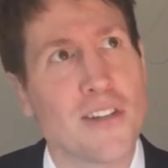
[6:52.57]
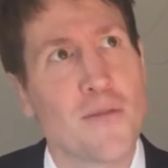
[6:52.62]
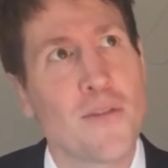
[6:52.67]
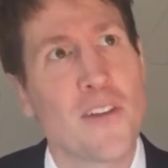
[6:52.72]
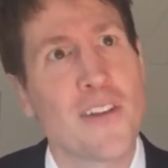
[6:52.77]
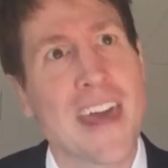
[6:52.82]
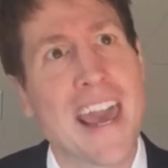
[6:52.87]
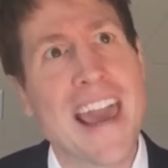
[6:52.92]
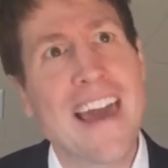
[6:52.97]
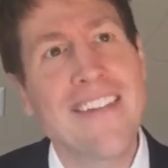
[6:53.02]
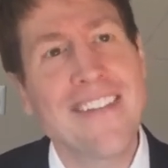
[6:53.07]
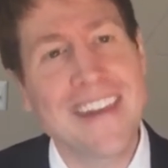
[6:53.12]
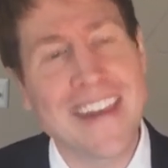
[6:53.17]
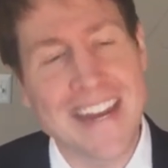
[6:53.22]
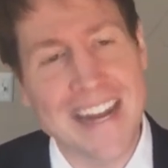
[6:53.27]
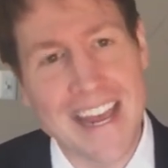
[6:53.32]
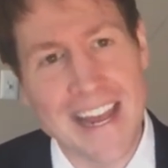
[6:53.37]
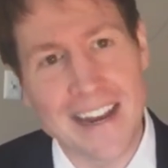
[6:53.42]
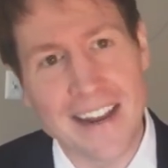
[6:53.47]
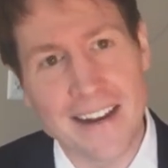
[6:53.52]
You feel
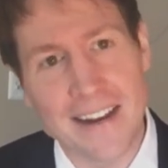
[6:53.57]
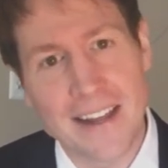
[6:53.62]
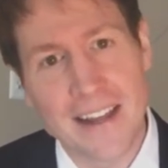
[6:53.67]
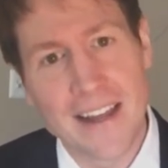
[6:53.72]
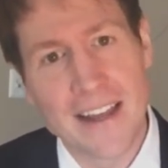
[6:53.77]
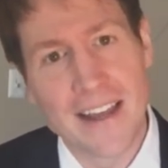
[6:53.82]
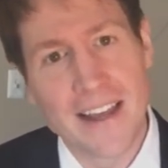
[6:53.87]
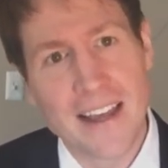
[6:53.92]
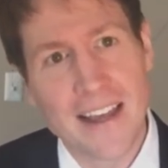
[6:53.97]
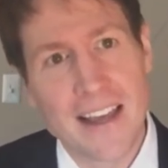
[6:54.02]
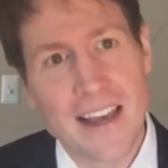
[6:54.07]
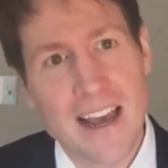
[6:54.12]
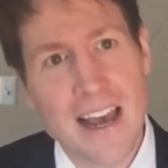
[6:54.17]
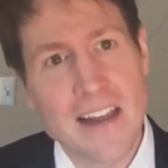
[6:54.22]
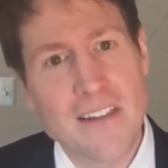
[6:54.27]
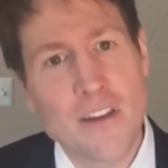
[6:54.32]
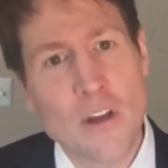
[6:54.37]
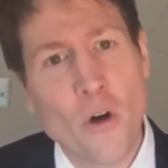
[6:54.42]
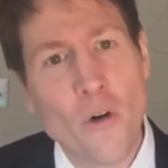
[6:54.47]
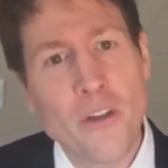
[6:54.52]
alienated
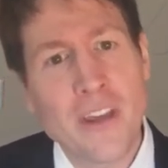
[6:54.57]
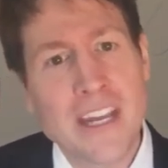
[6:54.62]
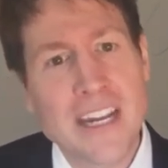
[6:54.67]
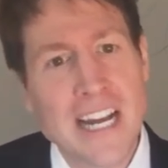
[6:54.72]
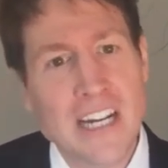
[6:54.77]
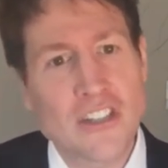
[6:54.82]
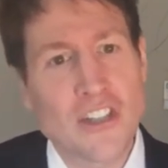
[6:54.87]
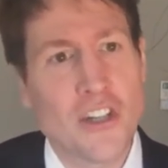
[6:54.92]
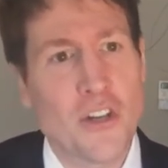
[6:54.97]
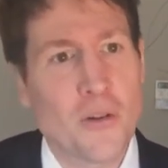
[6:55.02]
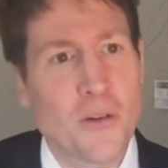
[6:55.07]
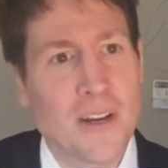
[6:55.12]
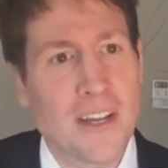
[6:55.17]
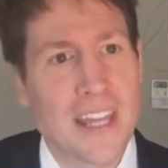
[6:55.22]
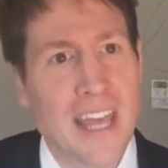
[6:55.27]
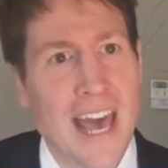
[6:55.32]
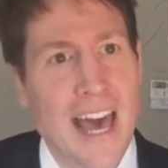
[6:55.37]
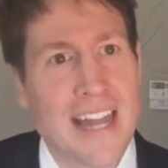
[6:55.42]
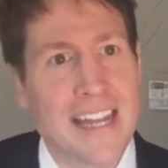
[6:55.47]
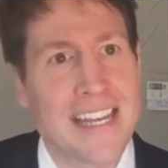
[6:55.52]
and the only connection you can
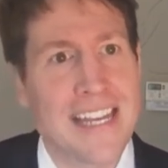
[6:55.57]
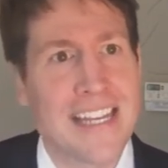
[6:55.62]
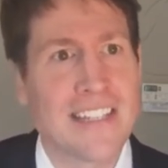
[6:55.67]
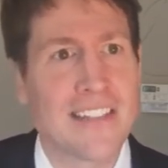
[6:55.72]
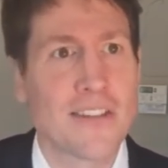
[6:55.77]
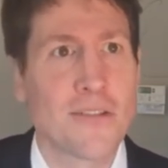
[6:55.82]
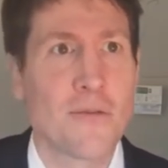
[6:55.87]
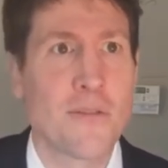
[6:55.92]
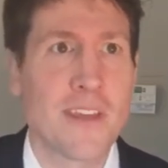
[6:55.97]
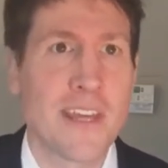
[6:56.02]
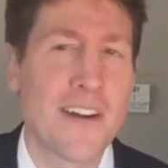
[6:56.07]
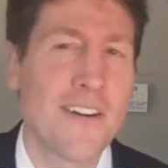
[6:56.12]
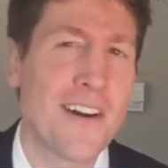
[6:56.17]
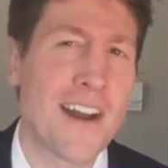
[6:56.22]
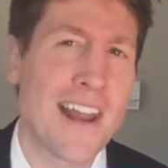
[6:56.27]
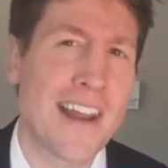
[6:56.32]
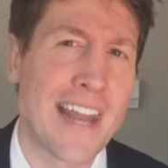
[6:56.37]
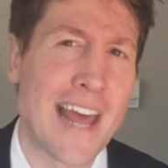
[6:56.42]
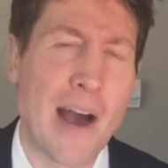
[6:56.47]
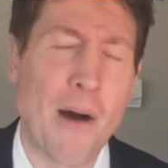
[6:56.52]
get is through the
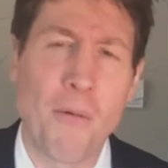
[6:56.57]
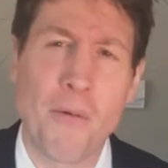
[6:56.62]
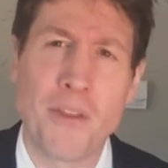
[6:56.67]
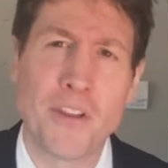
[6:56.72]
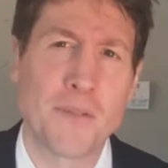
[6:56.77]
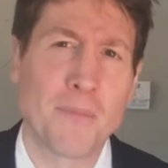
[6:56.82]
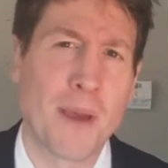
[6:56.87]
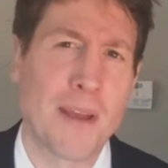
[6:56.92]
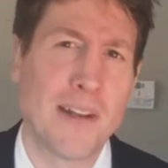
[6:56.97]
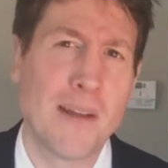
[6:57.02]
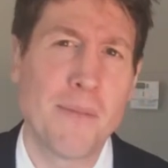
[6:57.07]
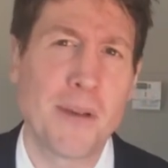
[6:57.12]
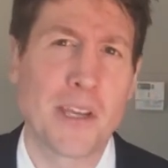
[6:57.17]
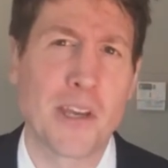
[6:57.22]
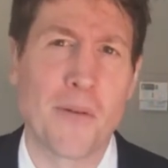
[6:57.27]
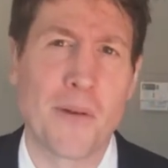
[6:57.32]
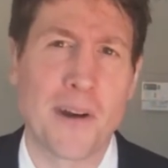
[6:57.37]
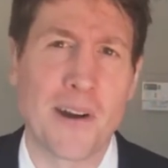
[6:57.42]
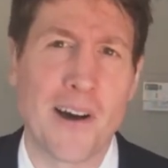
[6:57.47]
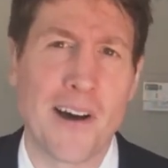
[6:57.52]
internet now with this pandemic
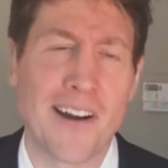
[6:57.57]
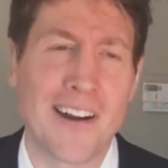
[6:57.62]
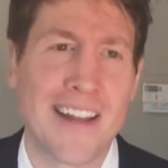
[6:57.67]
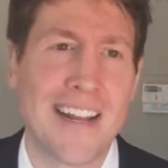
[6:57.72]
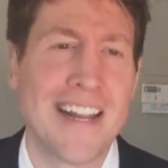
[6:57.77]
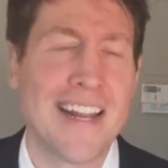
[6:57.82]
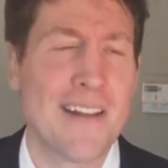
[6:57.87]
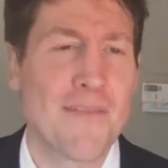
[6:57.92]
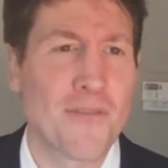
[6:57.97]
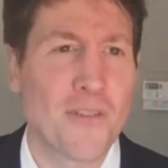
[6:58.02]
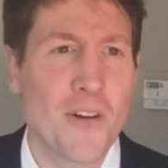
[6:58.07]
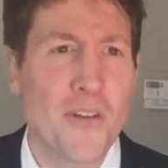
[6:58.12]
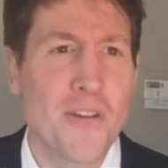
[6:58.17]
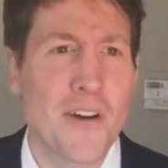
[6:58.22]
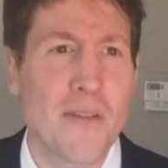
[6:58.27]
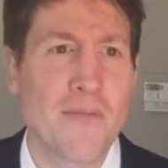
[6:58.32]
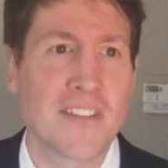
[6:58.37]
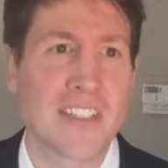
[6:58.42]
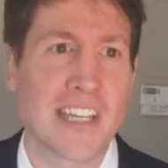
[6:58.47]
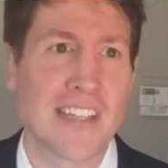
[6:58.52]
going on and it further
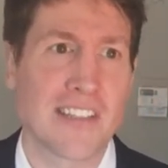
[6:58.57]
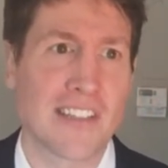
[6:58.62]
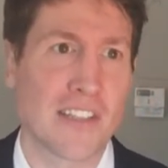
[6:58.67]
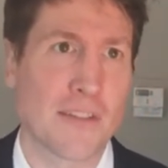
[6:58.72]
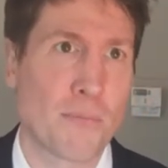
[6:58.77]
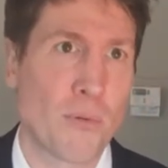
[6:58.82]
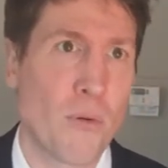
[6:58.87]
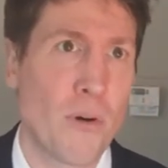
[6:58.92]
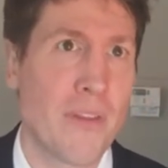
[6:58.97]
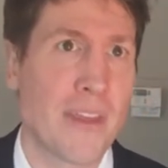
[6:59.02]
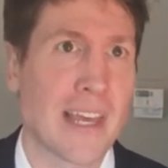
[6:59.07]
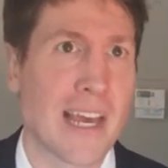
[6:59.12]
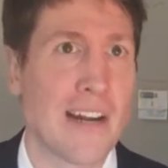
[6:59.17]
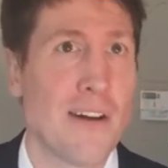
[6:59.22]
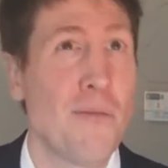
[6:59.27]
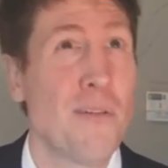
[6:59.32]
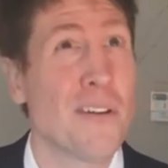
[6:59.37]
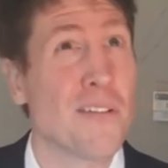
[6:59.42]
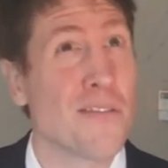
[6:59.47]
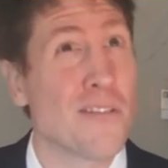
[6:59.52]
emphasizes this point like i
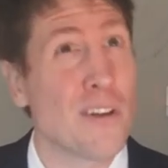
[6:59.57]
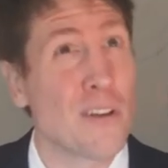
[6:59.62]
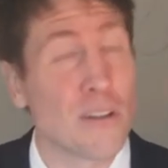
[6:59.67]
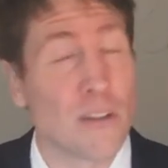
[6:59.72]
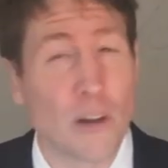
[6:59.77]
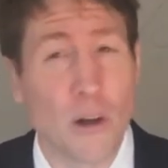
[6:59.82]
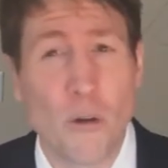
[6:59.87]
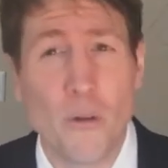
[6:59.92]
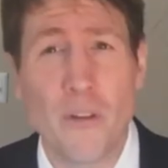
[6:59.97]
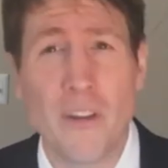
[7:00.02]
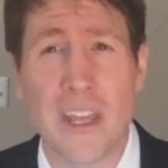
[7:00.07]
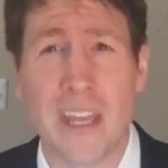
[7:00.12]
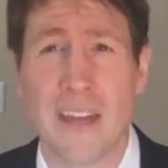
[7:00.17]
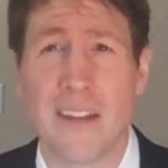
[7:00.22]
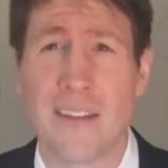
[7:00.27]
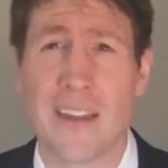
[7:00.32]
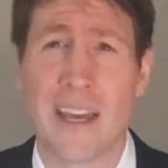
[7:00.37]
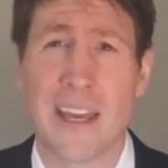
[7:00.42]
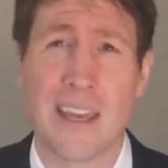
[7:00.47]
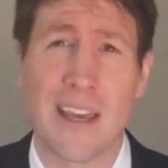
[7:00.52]
don't want to feel lonely
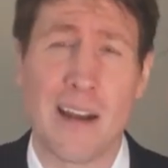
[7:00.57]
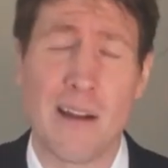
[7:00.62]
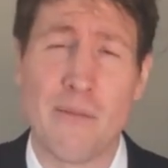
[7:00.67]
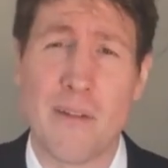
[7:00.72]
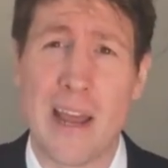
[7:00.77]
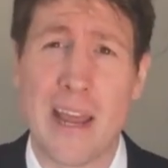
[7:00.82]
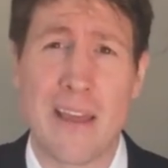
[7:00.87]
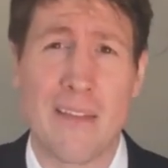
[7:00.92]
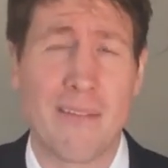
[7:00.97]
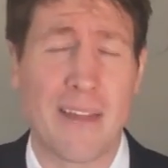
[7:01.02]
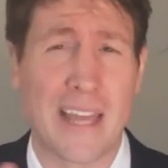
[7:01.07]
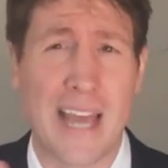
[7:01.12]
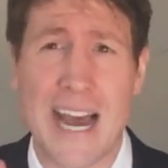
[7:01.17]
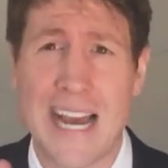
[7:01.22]
and like kind of like